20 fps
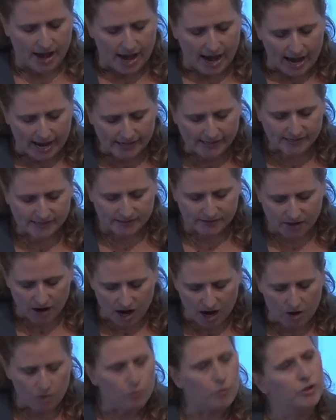ask
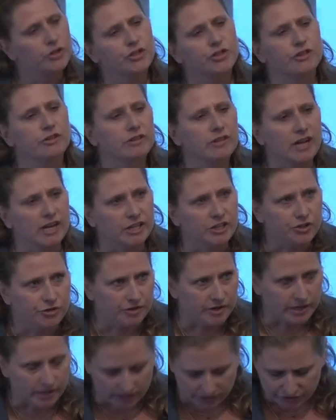not what your
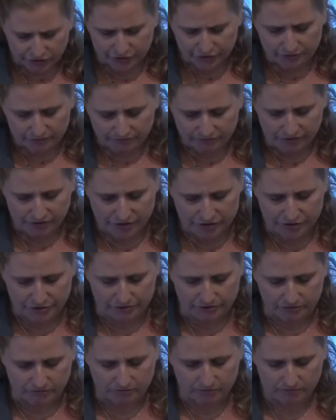country can do for
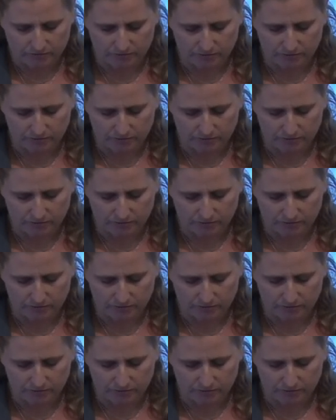you,